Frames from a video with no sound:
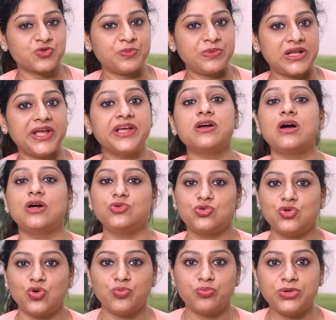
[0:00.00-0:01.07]
would be like
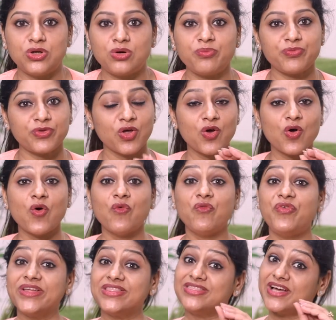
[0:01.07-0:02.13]
anulom vilom
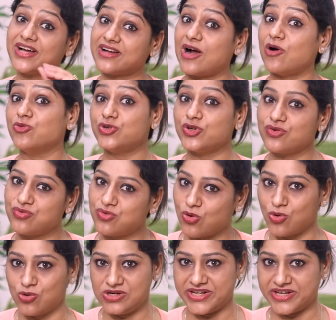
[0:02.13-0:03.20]
with the count of
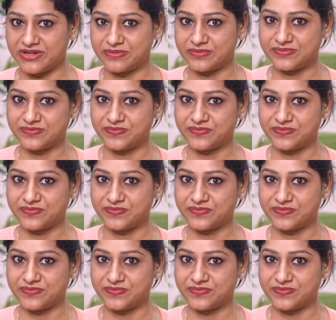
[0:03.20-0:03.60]
holding.